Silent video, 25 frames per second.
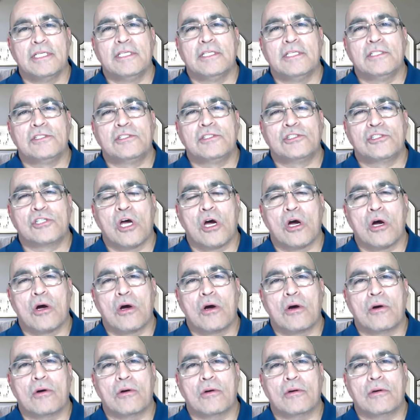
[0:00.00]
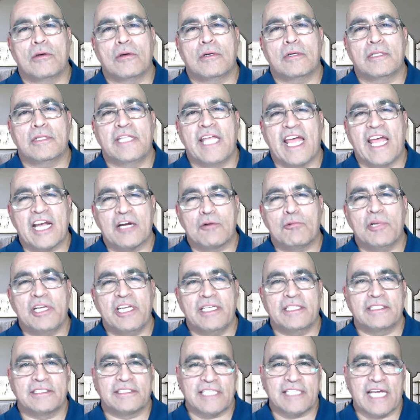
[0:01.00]
So the equity
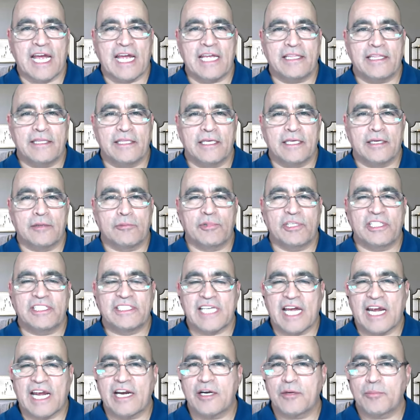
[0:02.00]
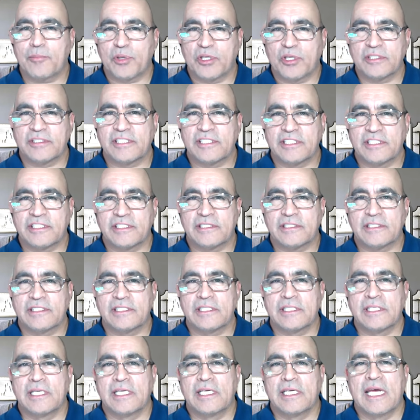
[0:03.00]
inside the retired person's
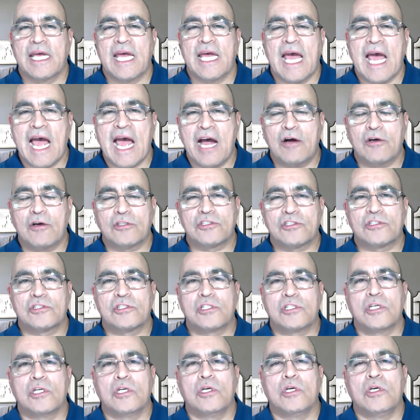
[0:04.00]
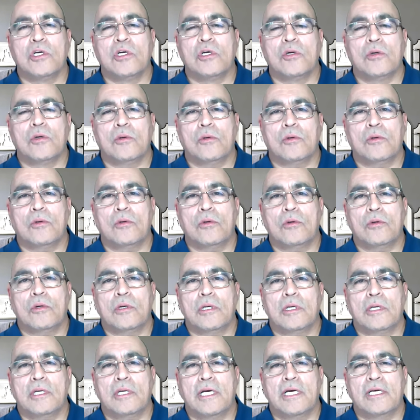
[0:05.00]
house
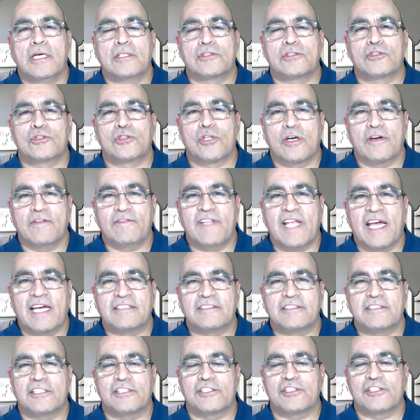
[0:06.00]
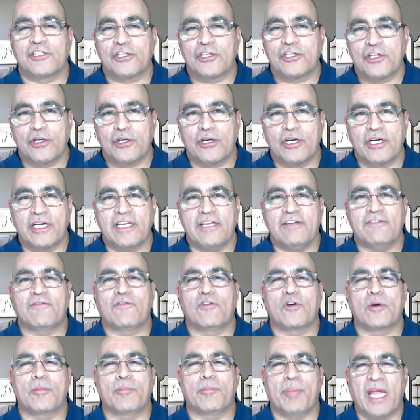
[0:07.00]
served as the security
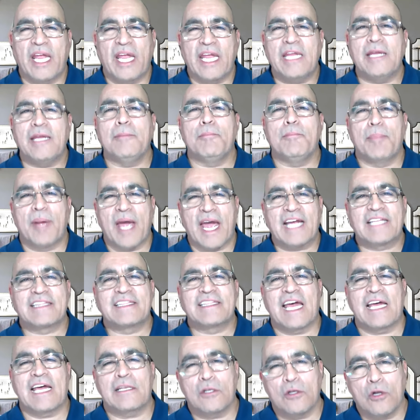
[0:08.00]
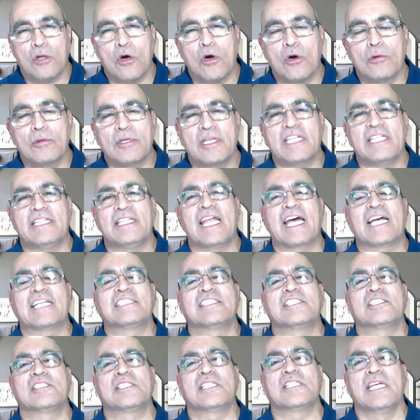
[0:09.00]
for paying back that loan, and
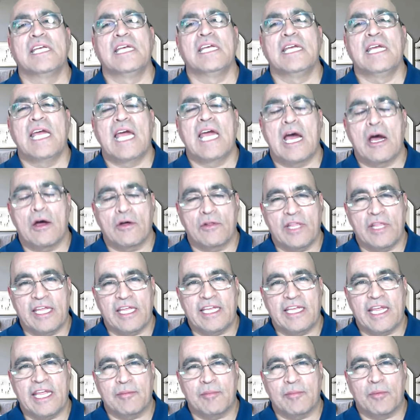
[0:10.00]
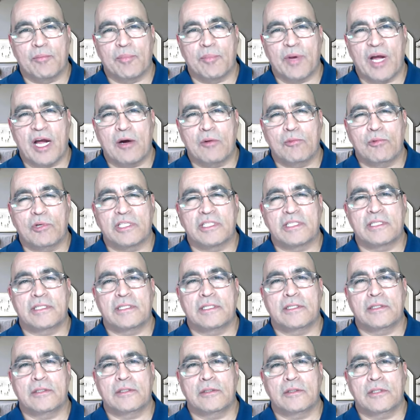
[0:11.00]
that's how they came about with,
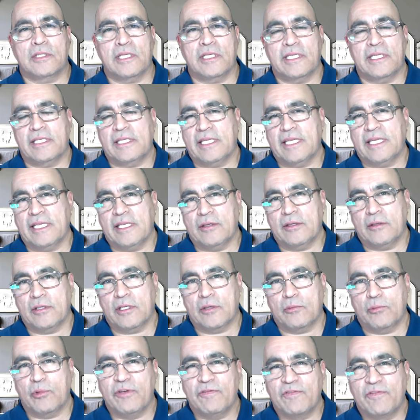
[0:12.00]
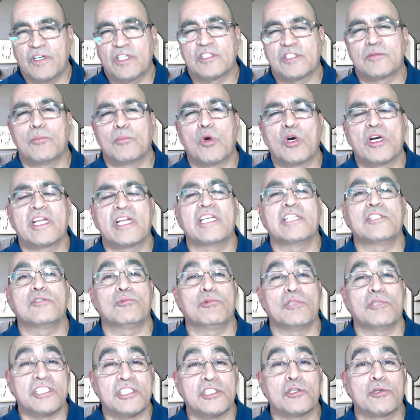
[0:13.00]
and a reverse mortgage
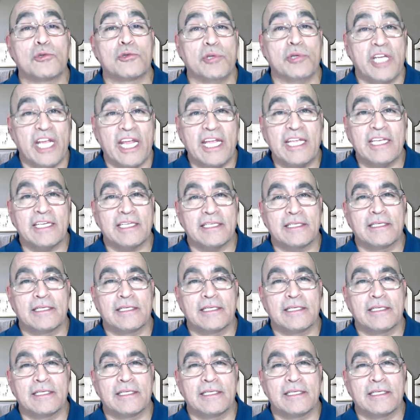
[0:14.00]
was created.